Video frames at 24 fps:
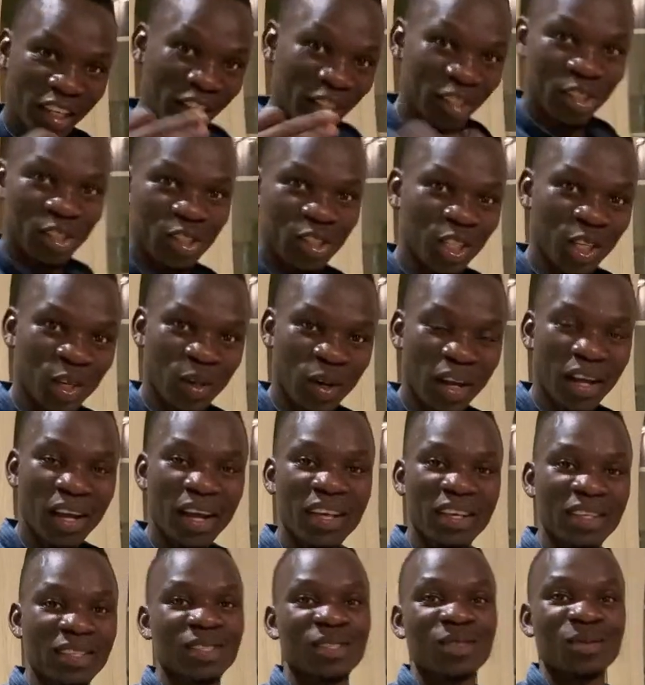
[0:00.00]
In Chichewa,
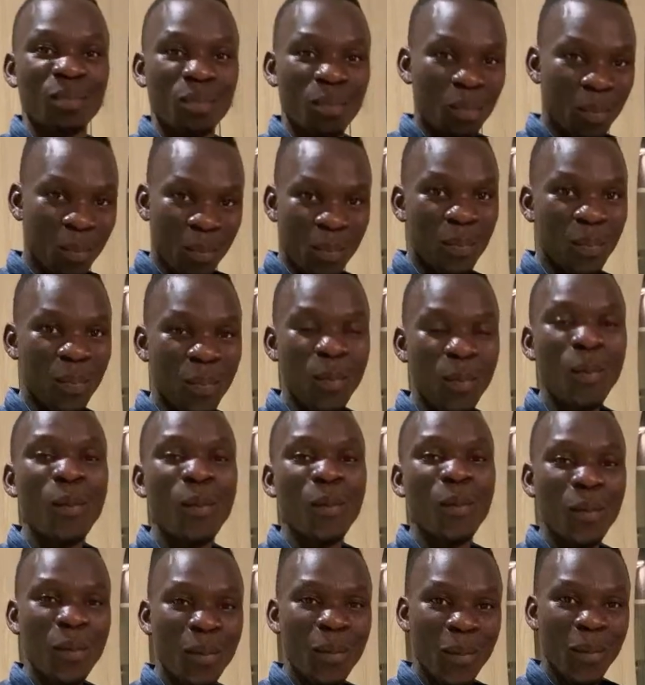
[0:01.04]
it's
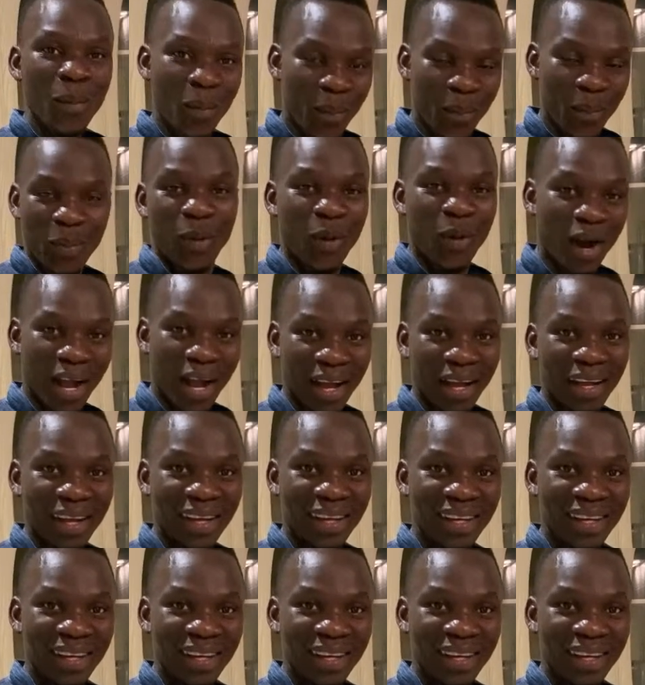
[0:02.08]
mpunga.